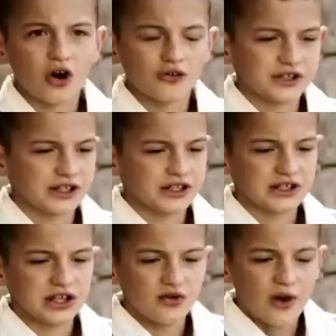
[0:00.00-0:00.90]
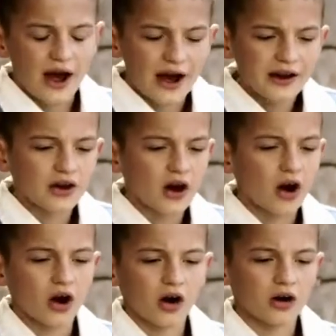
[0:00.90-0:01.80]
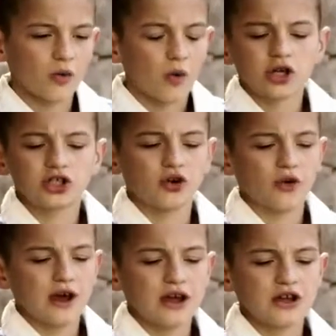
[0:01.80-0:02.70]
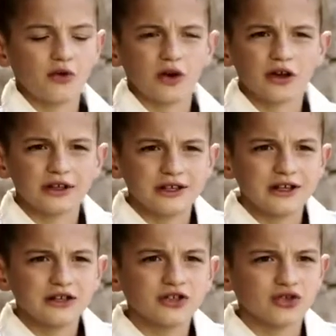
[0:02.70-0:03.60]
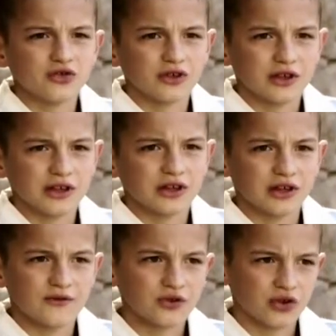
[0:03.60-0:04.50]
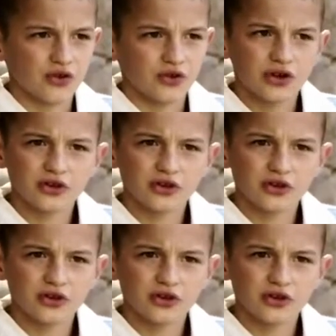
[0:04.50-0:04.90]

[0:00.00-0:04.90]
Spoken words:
All the sins that you had are washed away and you are clean, so you can get the gift of the Holy